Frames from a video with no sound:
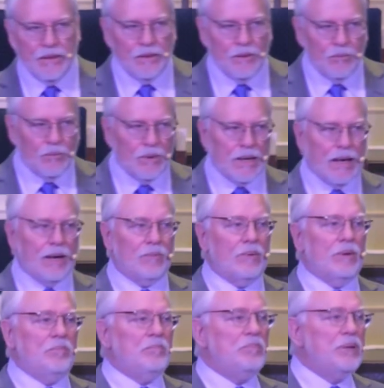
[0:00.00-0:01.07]
When I
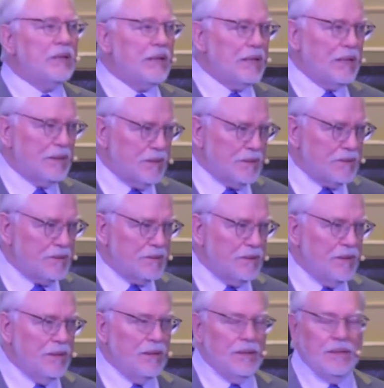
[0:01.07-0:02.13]
repent,
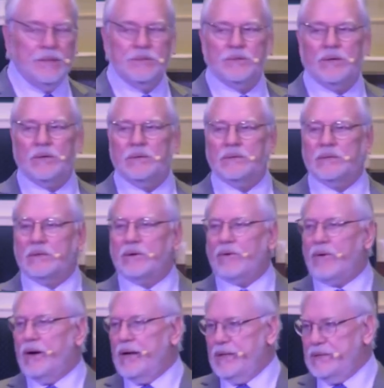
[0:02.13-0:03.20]
turn to
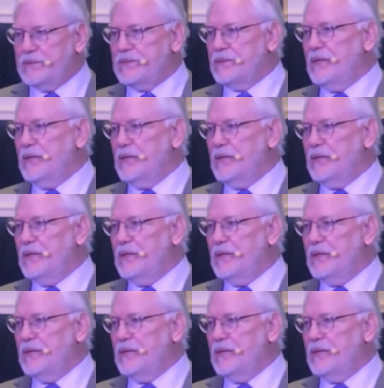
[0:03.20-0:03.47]
Christ,